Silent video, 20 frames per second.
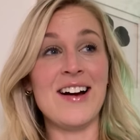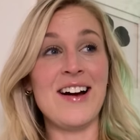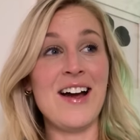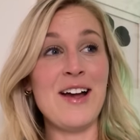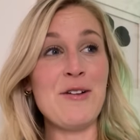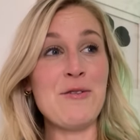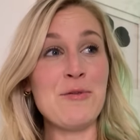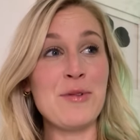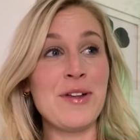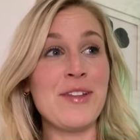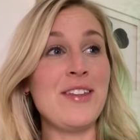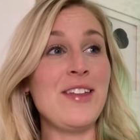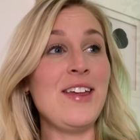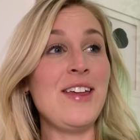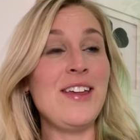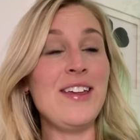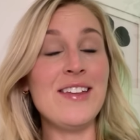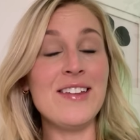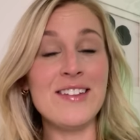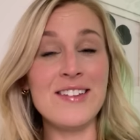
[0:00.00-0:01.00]
I
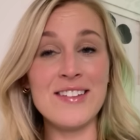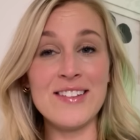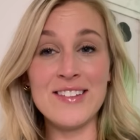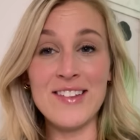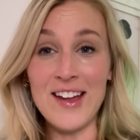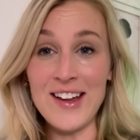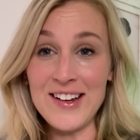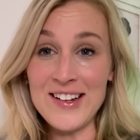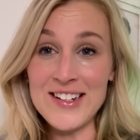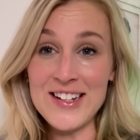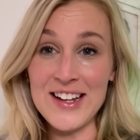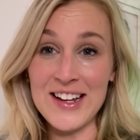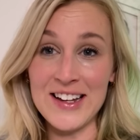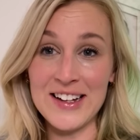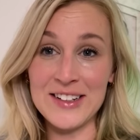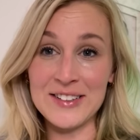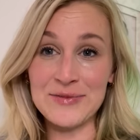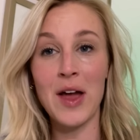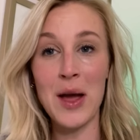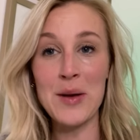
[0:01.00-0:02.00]
really liked
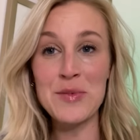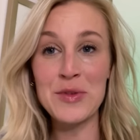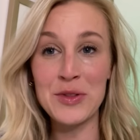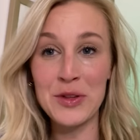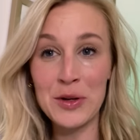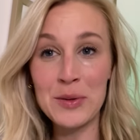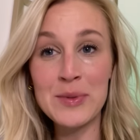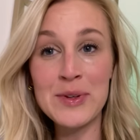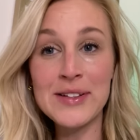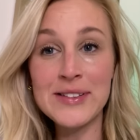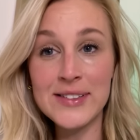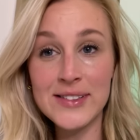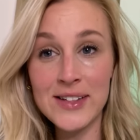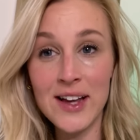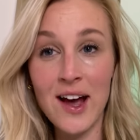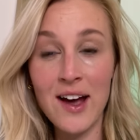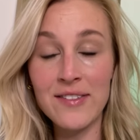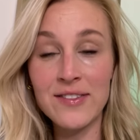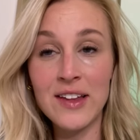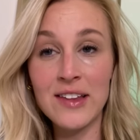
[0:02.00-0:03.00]
it. I'm a little bit
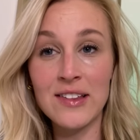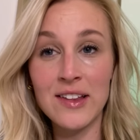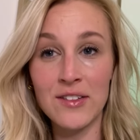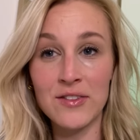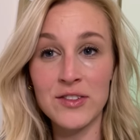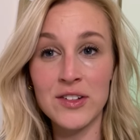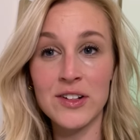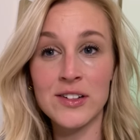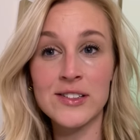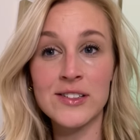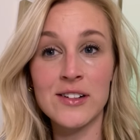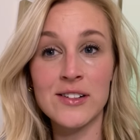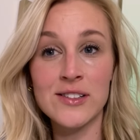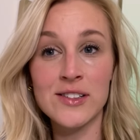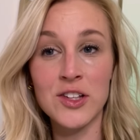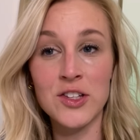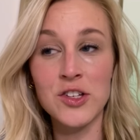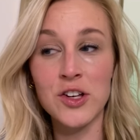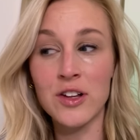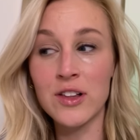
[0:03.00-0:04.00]
sad they left us on
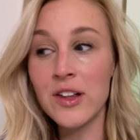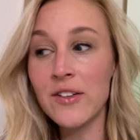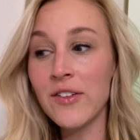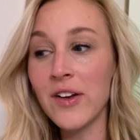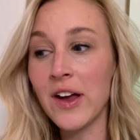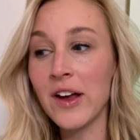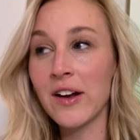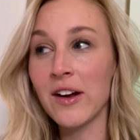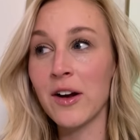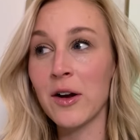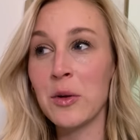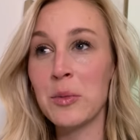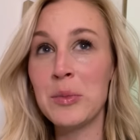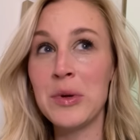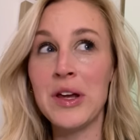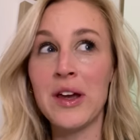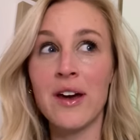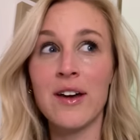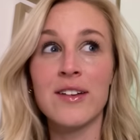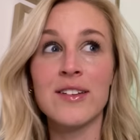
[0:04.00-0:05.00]
such a cliffhanger
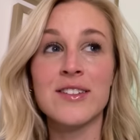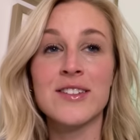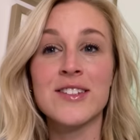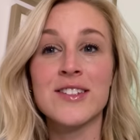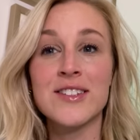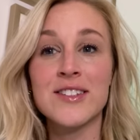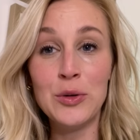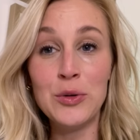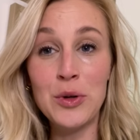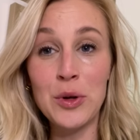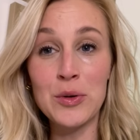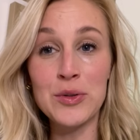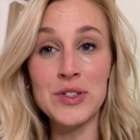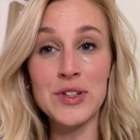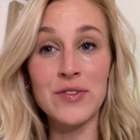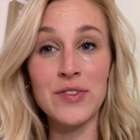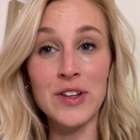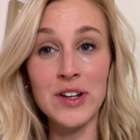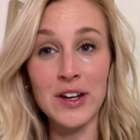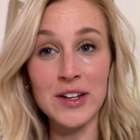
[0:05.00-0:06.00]
because who knows
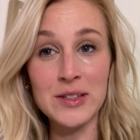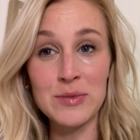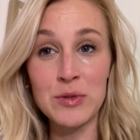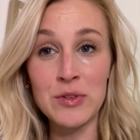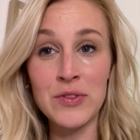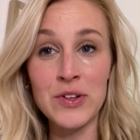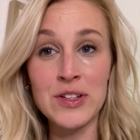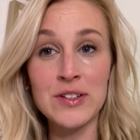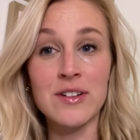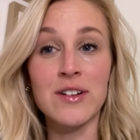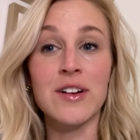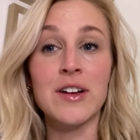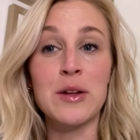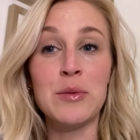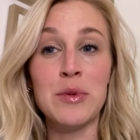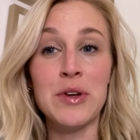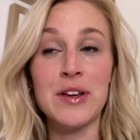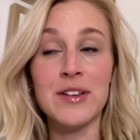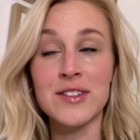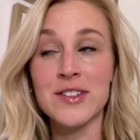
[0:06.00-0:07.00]
if the next movies are gonna
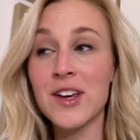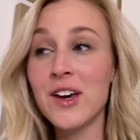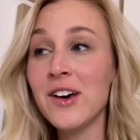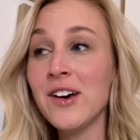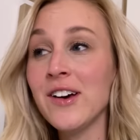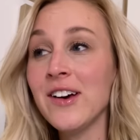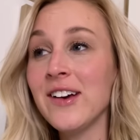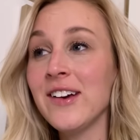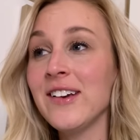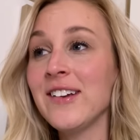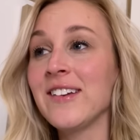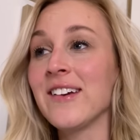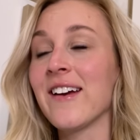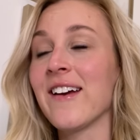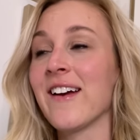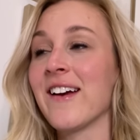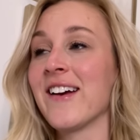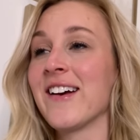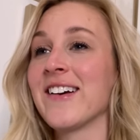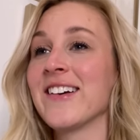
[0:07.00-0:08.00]
be as good,
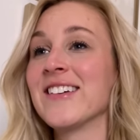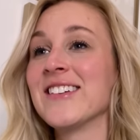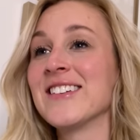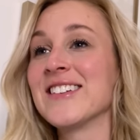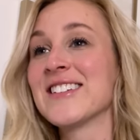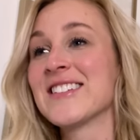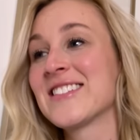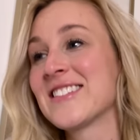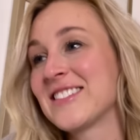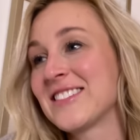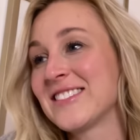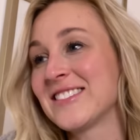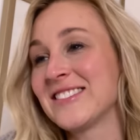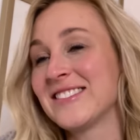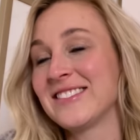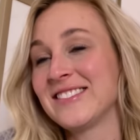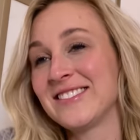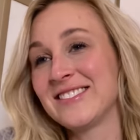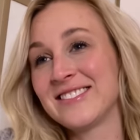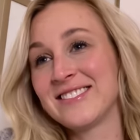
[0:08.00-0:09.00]
and
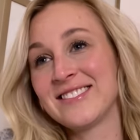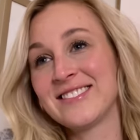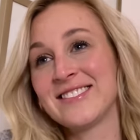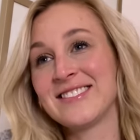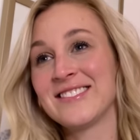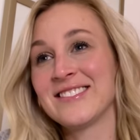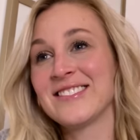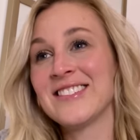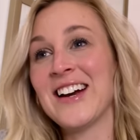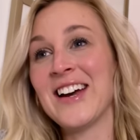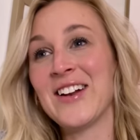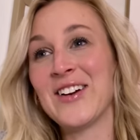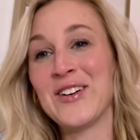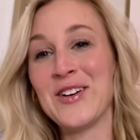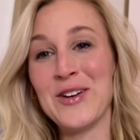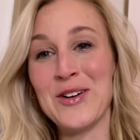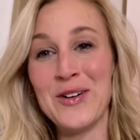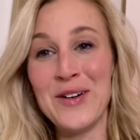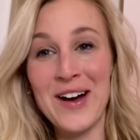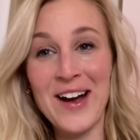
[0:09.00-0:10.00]
I don't
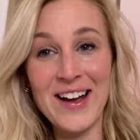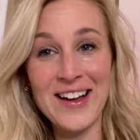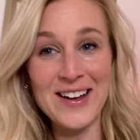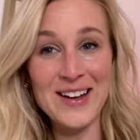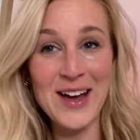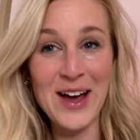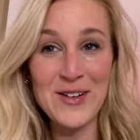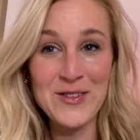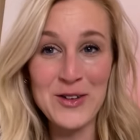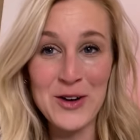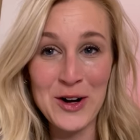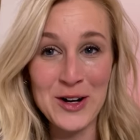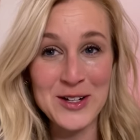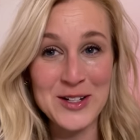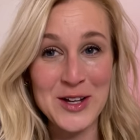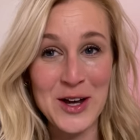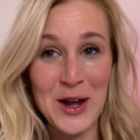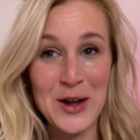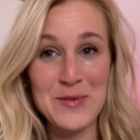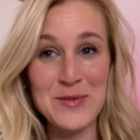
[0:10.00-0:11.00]
know. I have a hard
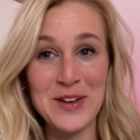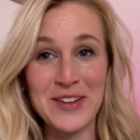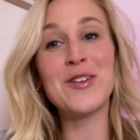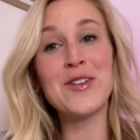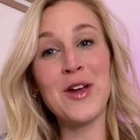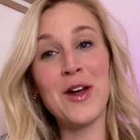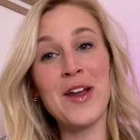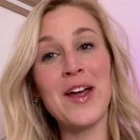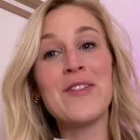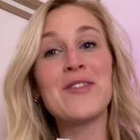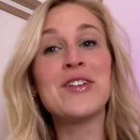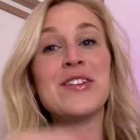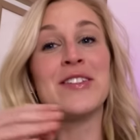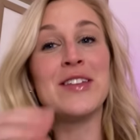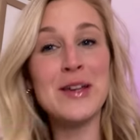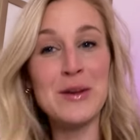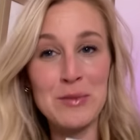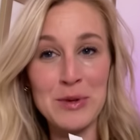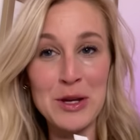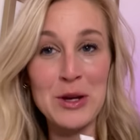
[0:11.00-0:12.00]
time with not
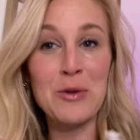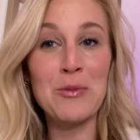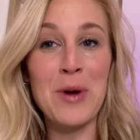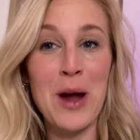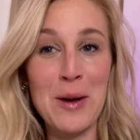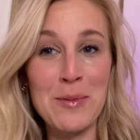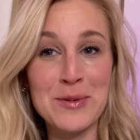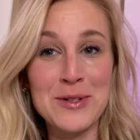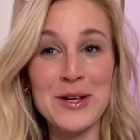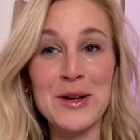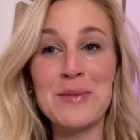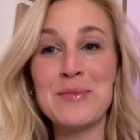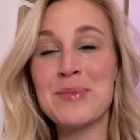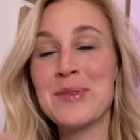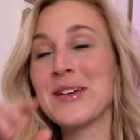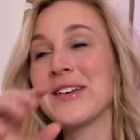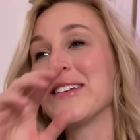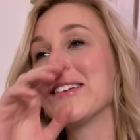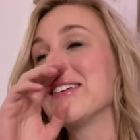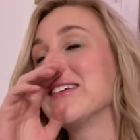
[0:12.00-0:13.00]
everything being wrapped up
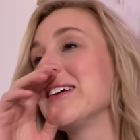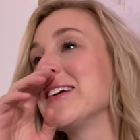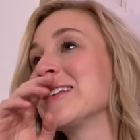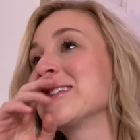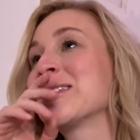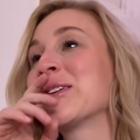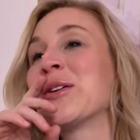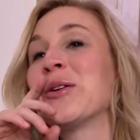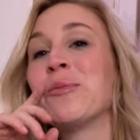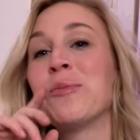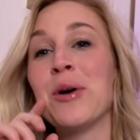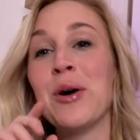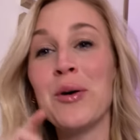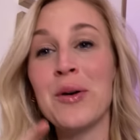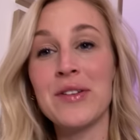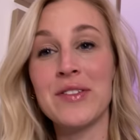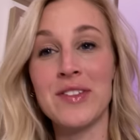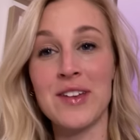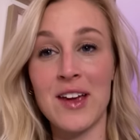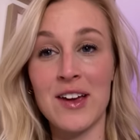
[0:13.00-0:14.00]
in a nice little bow
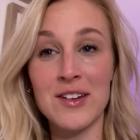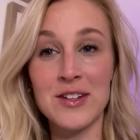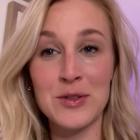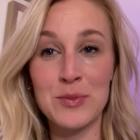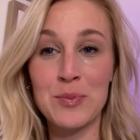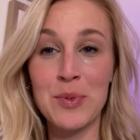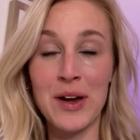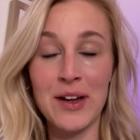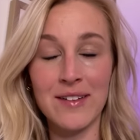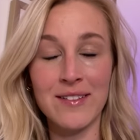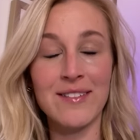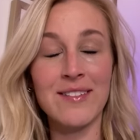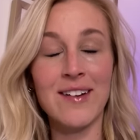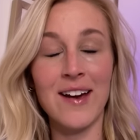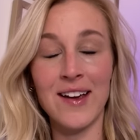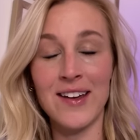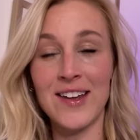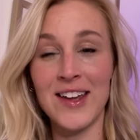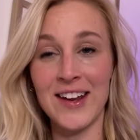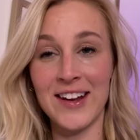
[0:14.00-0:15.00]
at the end, but
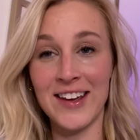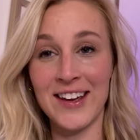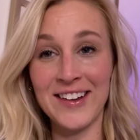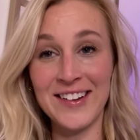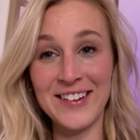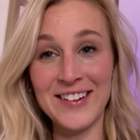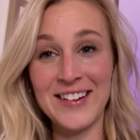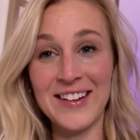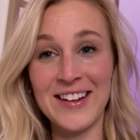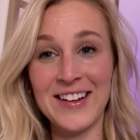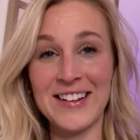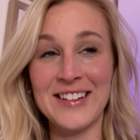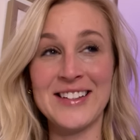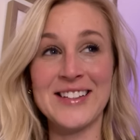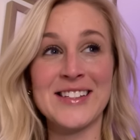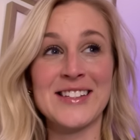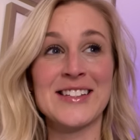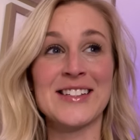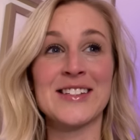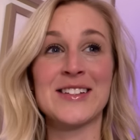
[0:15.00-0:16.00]
I get it. It
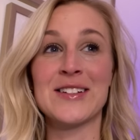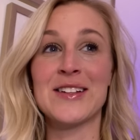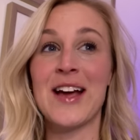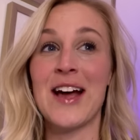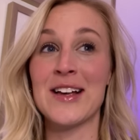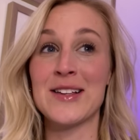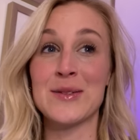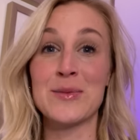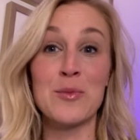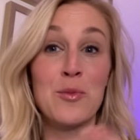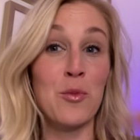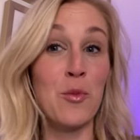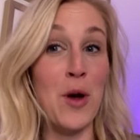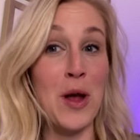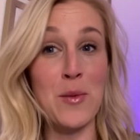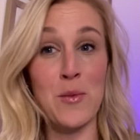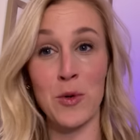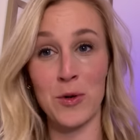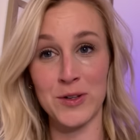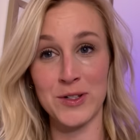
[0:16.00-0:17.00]
has
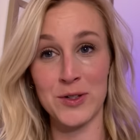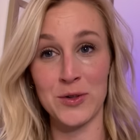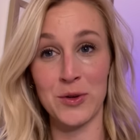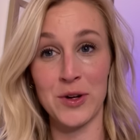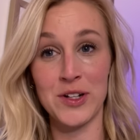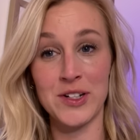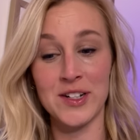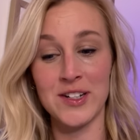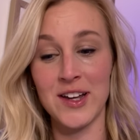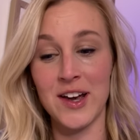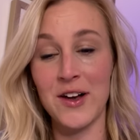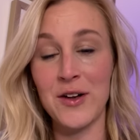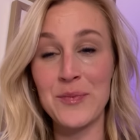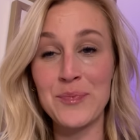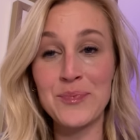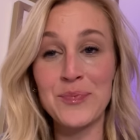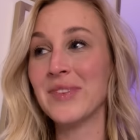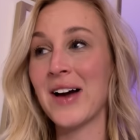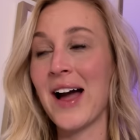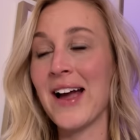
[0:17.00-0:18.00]
way more story to tell.
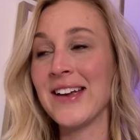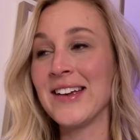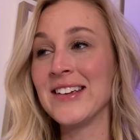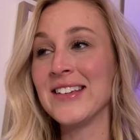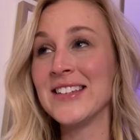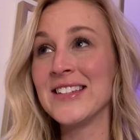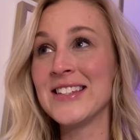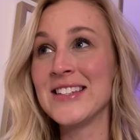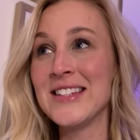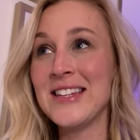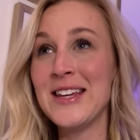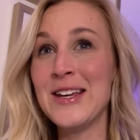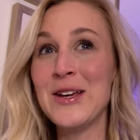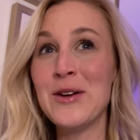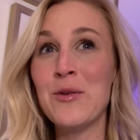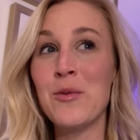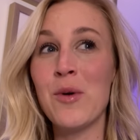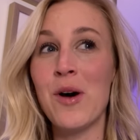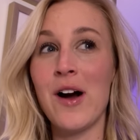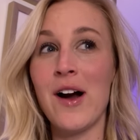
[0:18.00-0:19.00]
I can see
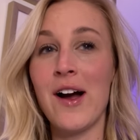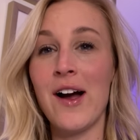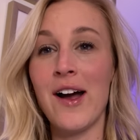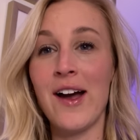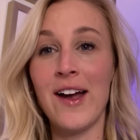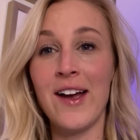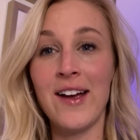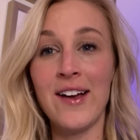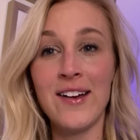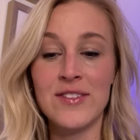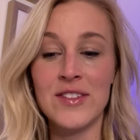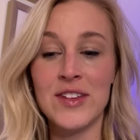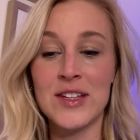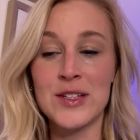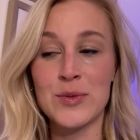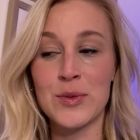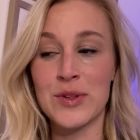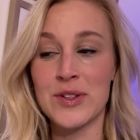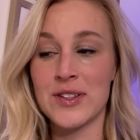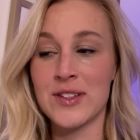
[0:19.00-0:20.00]
why
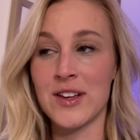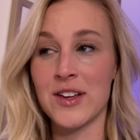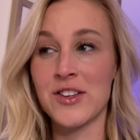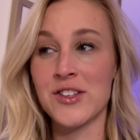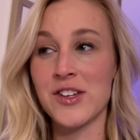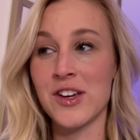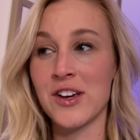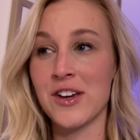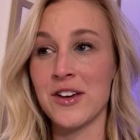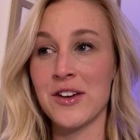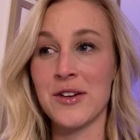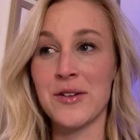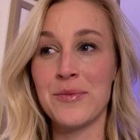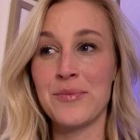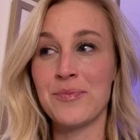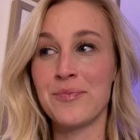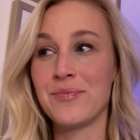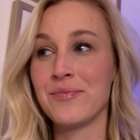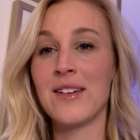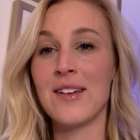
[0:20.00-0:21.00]
this was such a
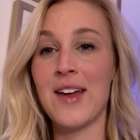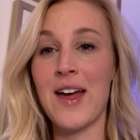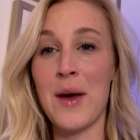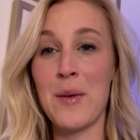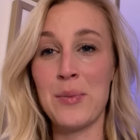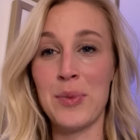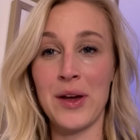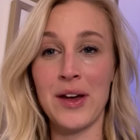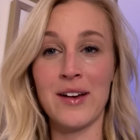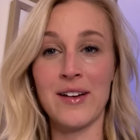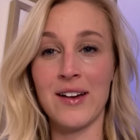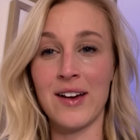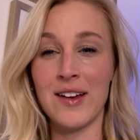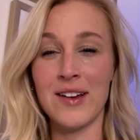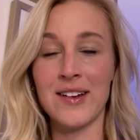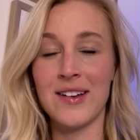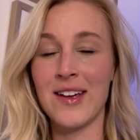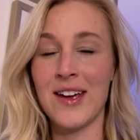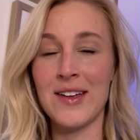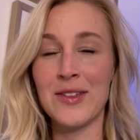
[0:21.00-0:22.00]
epic,
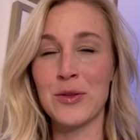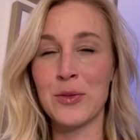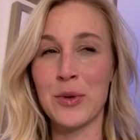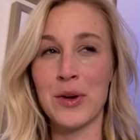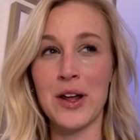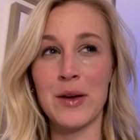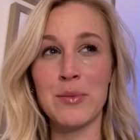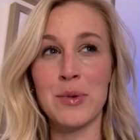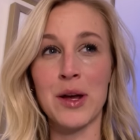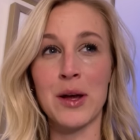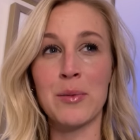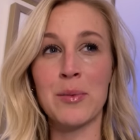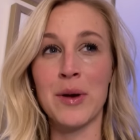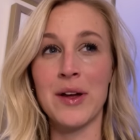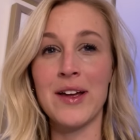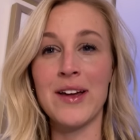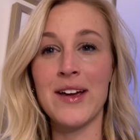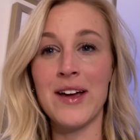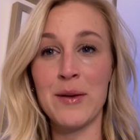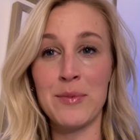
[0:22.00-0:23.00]
I hate the word epic,
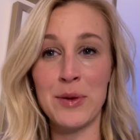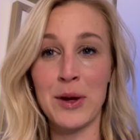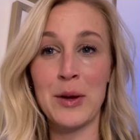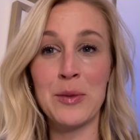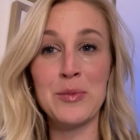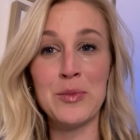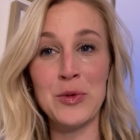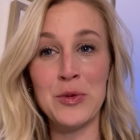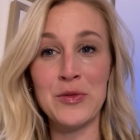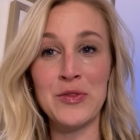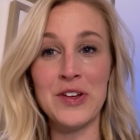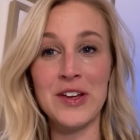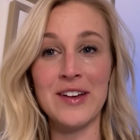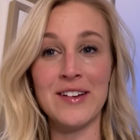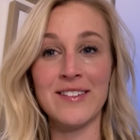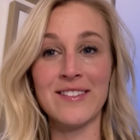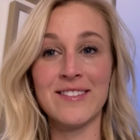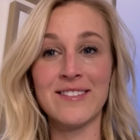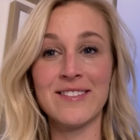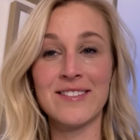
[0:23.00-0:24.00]
but epic movie